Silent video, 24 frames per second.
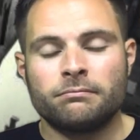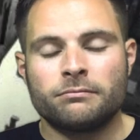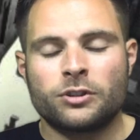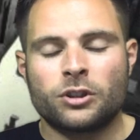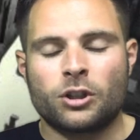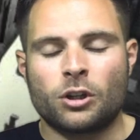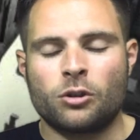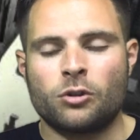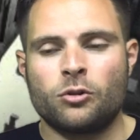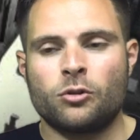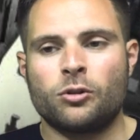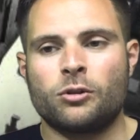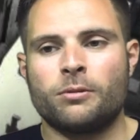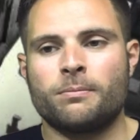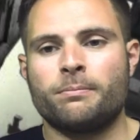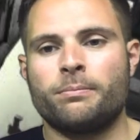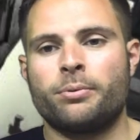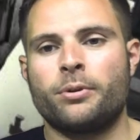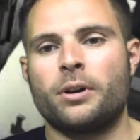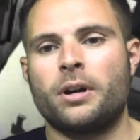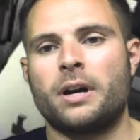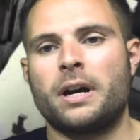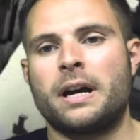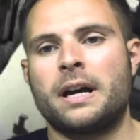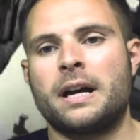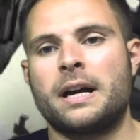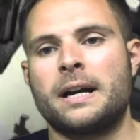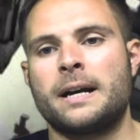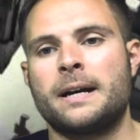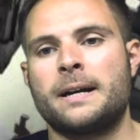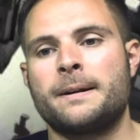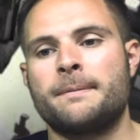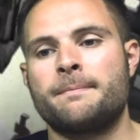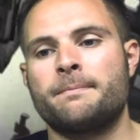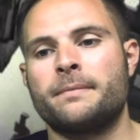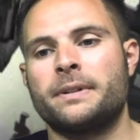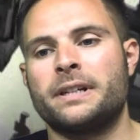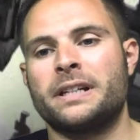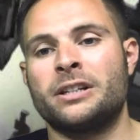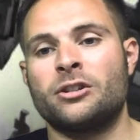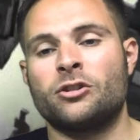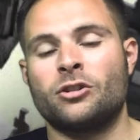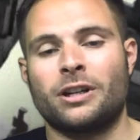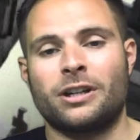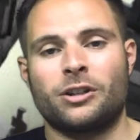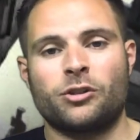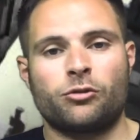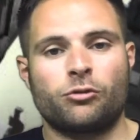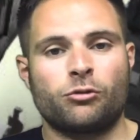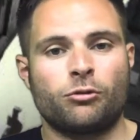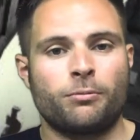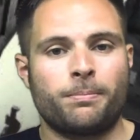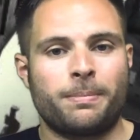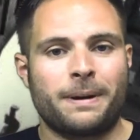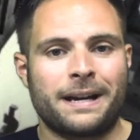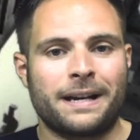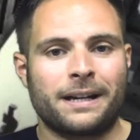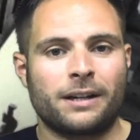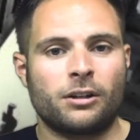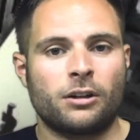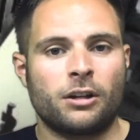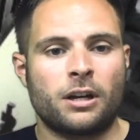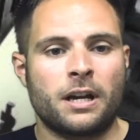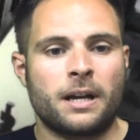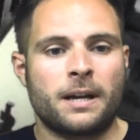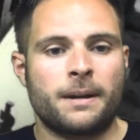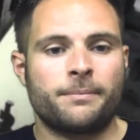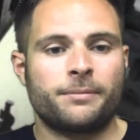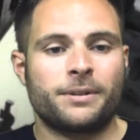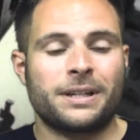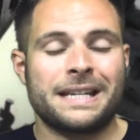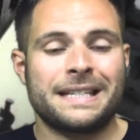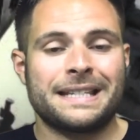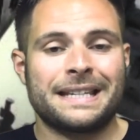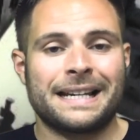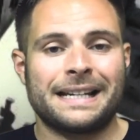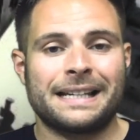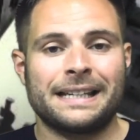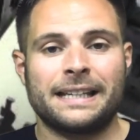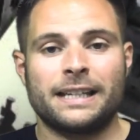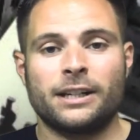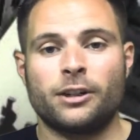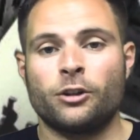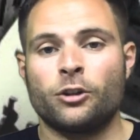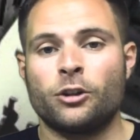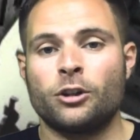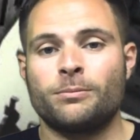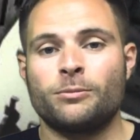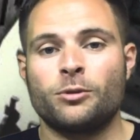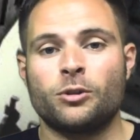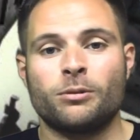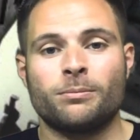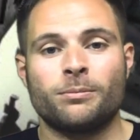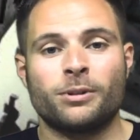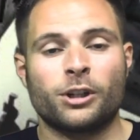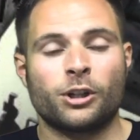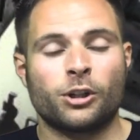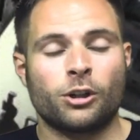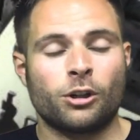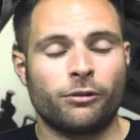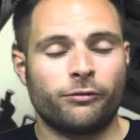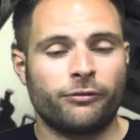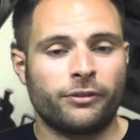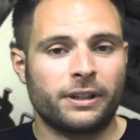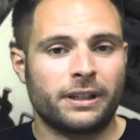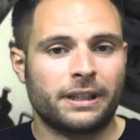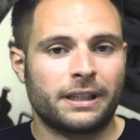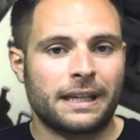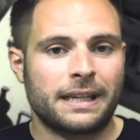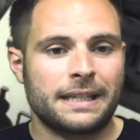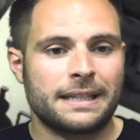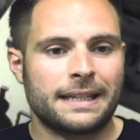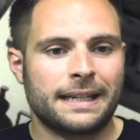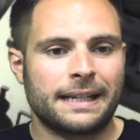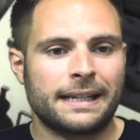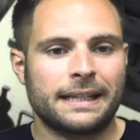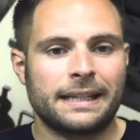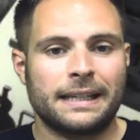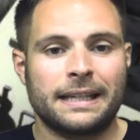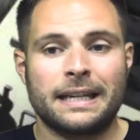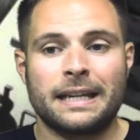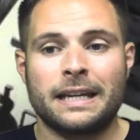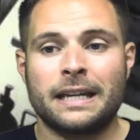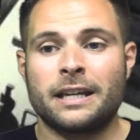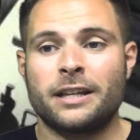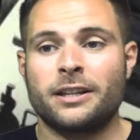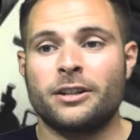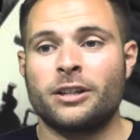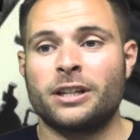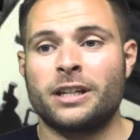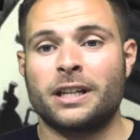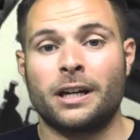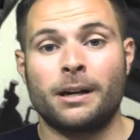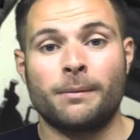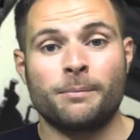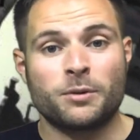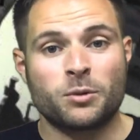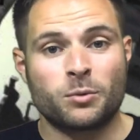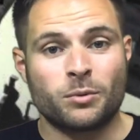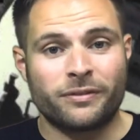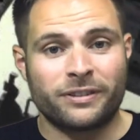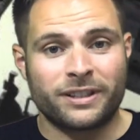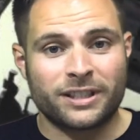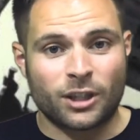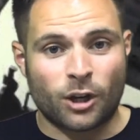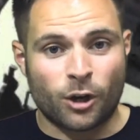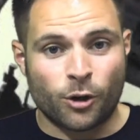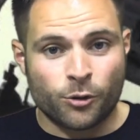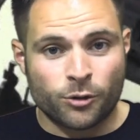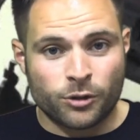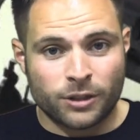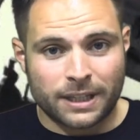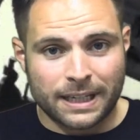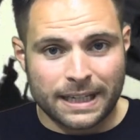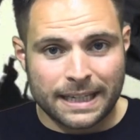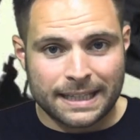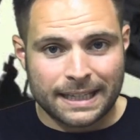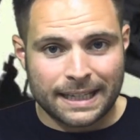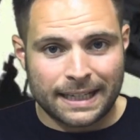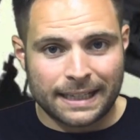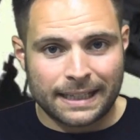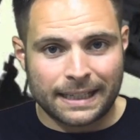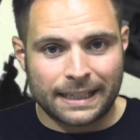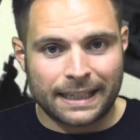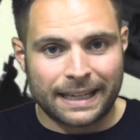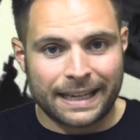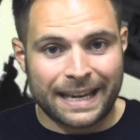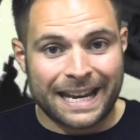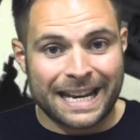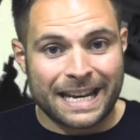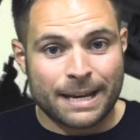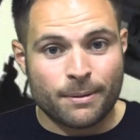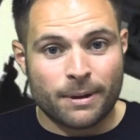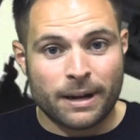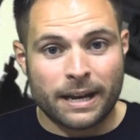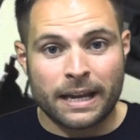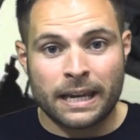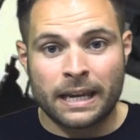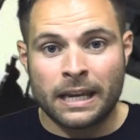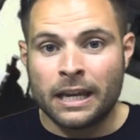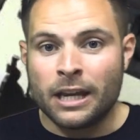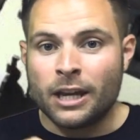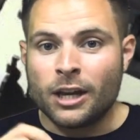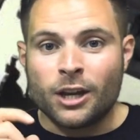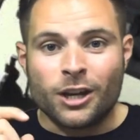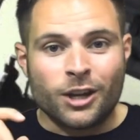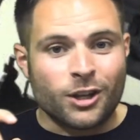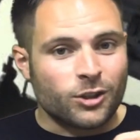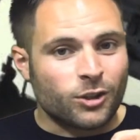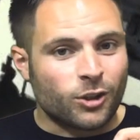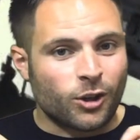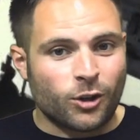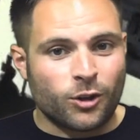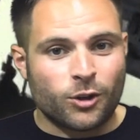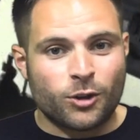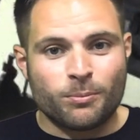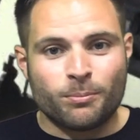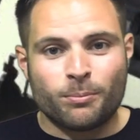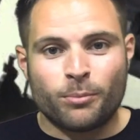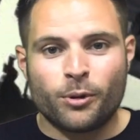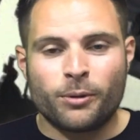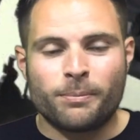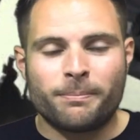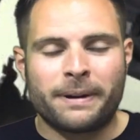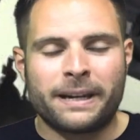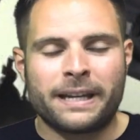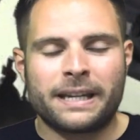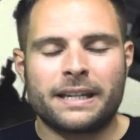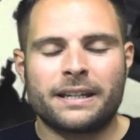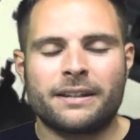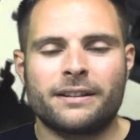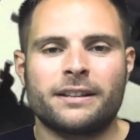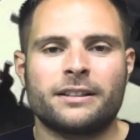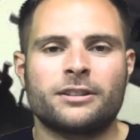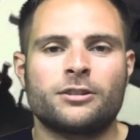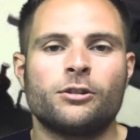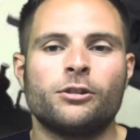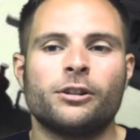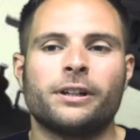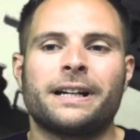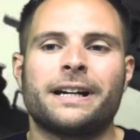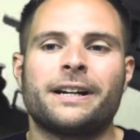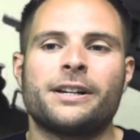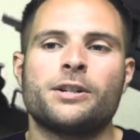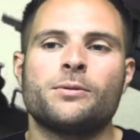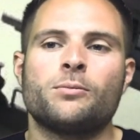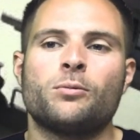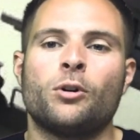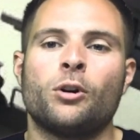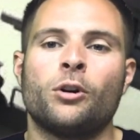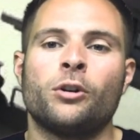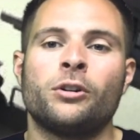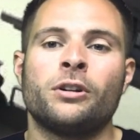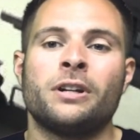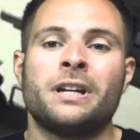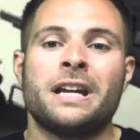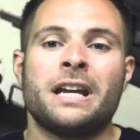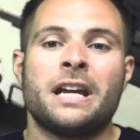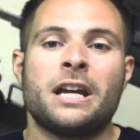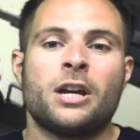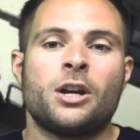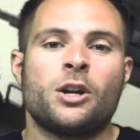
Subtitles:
So you can put industrial pack detailing kit on them. You can put gothic detailing kit. It comes with its own detailing kit anyway. So you can make it to look how you want.